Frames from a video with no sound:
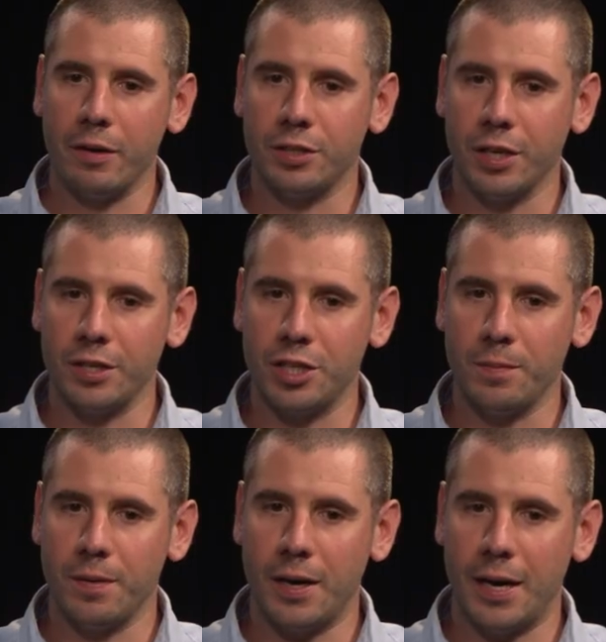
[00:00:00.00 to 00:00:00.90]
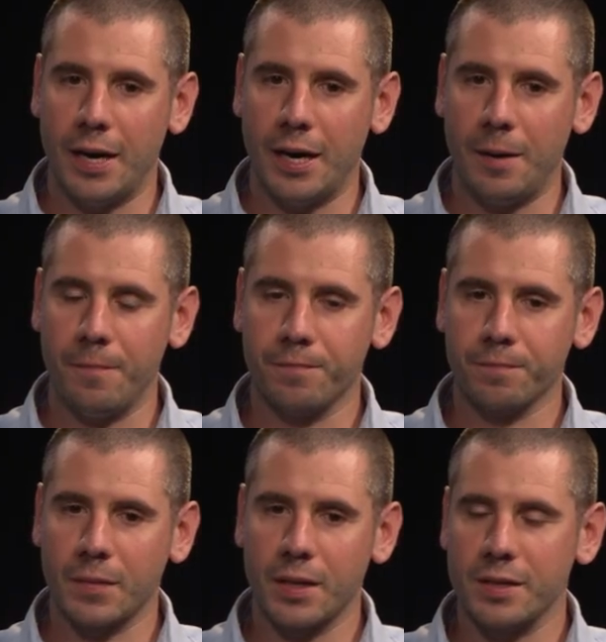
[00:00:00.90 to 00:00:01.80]
internship are
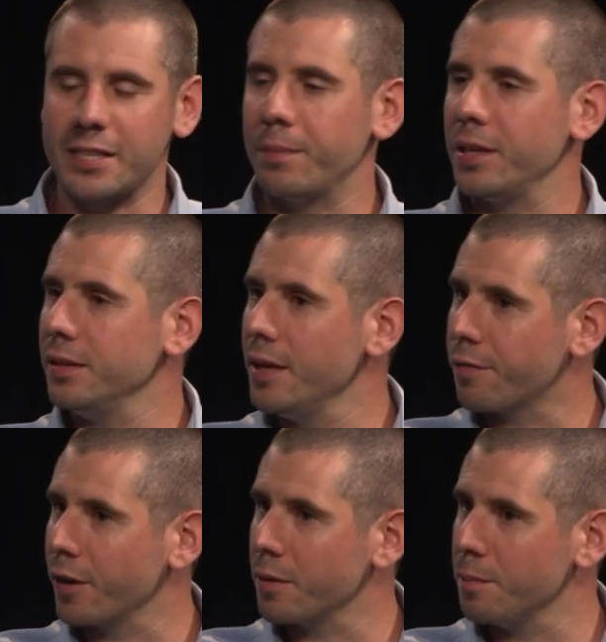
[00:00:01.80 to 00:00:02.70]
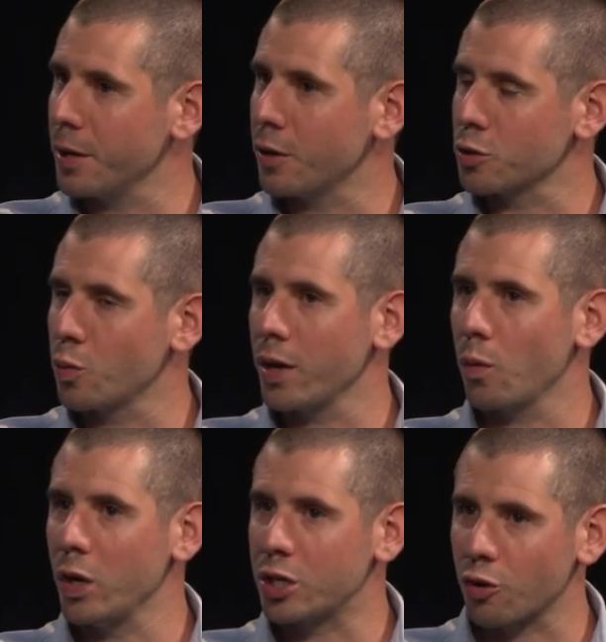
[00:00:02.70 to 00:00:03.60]
something different, because
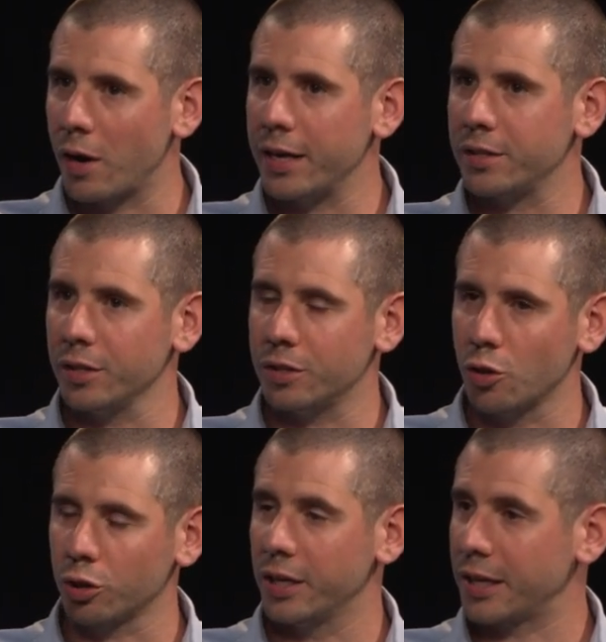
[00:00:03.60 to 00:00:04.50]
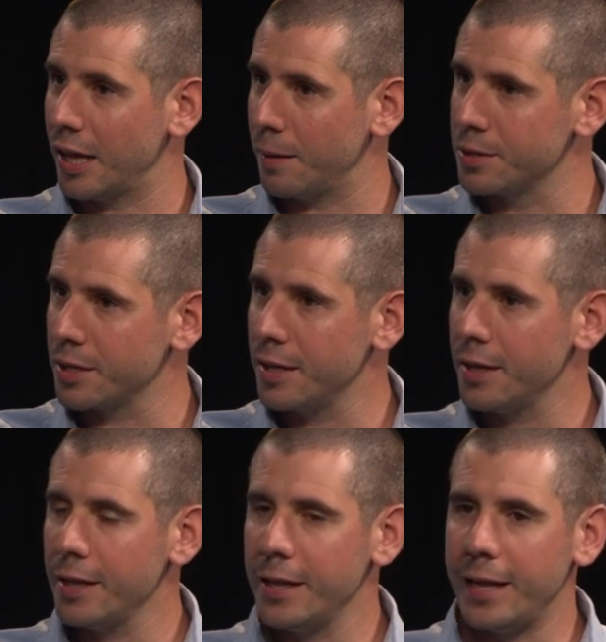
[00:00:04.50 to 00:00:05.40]
we try to talk to the clubs
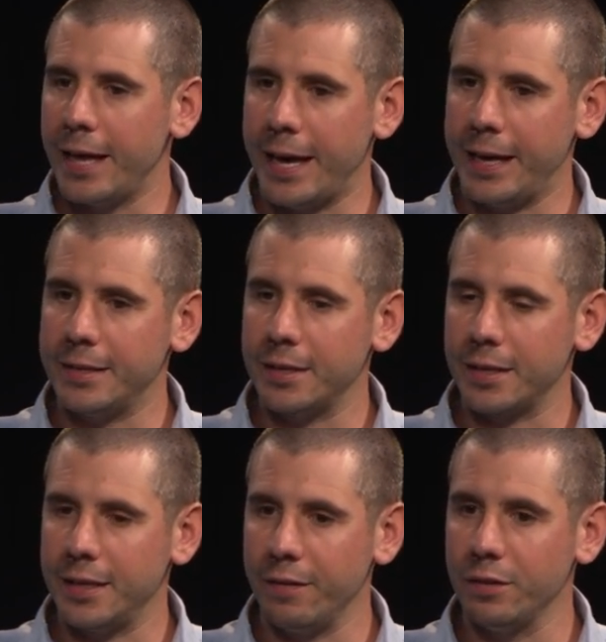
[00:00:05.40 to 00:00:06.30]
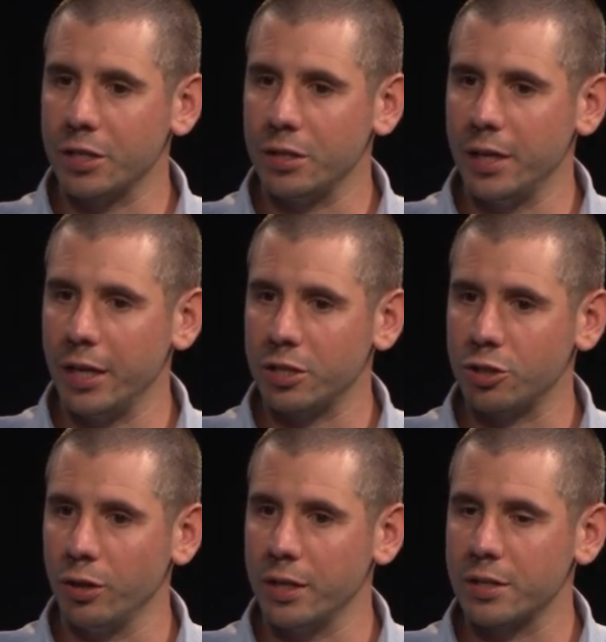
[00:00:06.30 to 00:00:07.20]
and give the
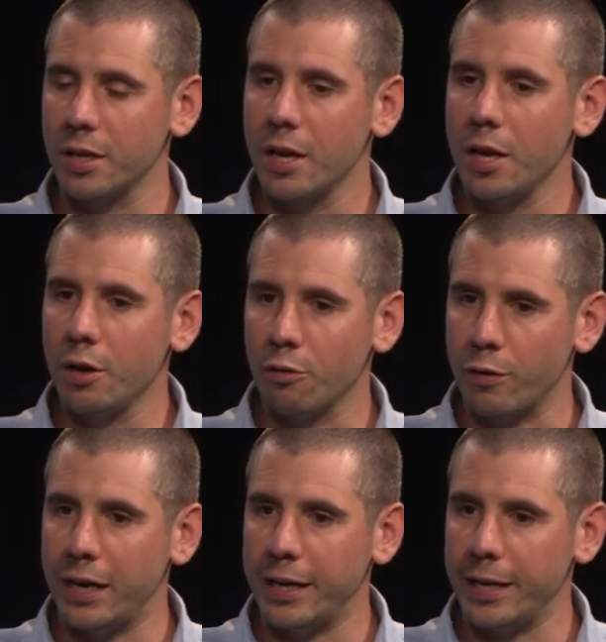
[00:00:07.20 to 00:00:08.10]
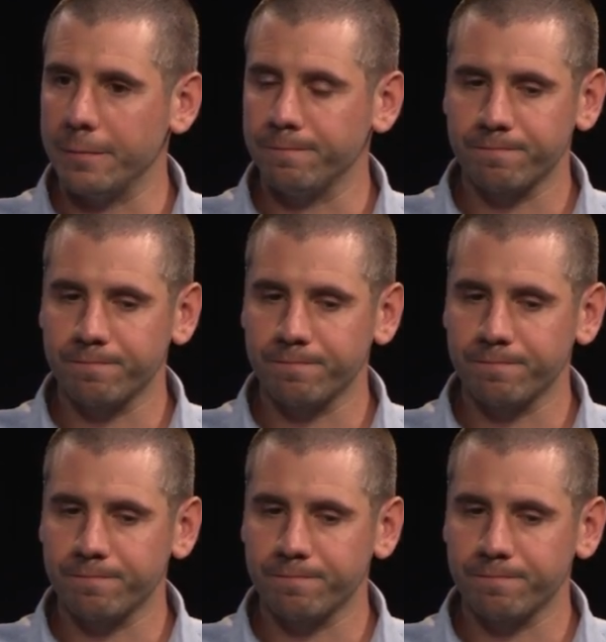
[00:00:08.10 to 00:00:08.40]
students really